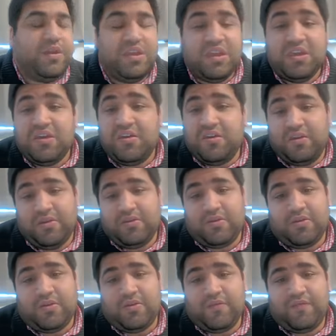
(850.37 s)
years
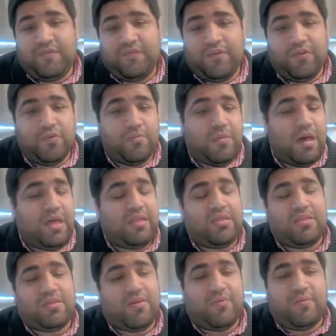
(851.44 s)
or a few
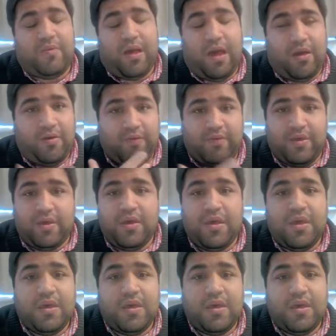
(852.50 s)
months, or however